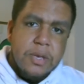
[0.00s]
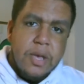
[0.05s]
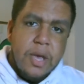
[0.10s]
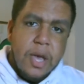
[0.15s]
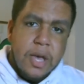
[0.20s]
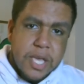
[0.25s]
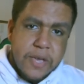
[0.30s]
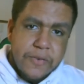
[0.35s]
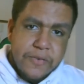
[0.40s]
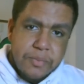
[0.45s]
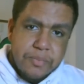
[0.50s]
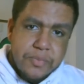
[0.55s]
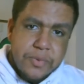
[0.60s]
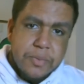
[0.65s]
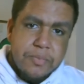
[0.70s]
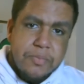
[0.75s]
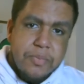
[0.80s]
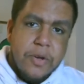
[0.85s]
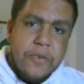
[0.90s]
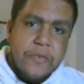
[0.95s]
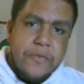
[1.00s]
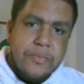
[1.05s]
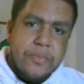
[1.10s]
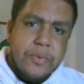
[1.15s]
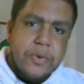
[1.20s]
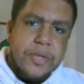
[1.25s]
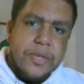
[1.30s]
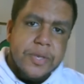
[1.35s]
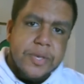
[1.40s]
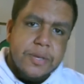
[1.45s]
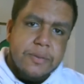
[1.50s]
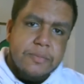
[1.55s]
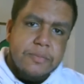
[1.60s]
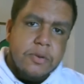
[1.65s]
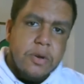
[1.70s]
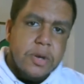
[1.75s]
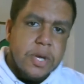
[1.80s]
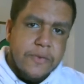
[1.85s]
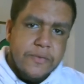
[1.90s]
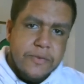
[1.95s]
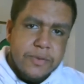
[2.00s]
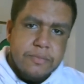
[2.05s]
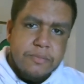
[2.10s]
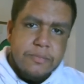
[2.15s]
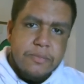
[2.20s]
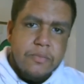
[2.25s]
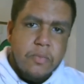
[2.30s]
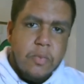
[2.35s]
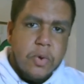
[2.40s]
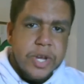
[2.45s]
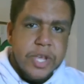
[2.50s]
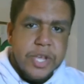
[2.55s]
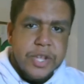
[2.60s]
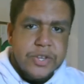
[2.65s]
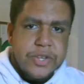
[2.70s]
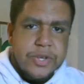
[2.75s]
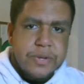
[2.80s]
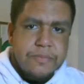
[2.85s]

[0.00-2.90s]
I'll give it to both points. Gotta give it one each.